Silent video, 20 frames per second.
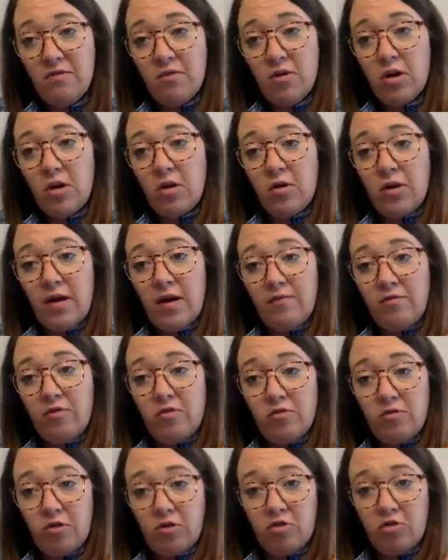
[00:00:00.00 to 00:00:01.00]
You don't have to
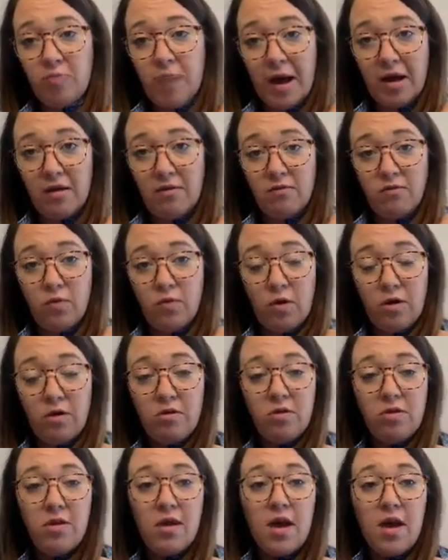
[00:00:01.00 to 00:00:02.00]
search back and
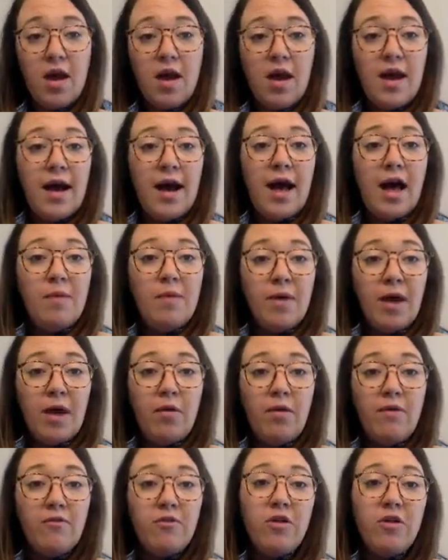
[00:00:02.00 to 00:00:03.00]
forth.
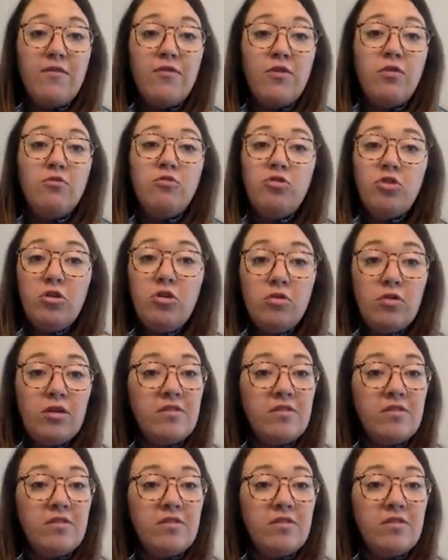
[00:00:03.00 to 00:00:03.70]
However, if you do, let's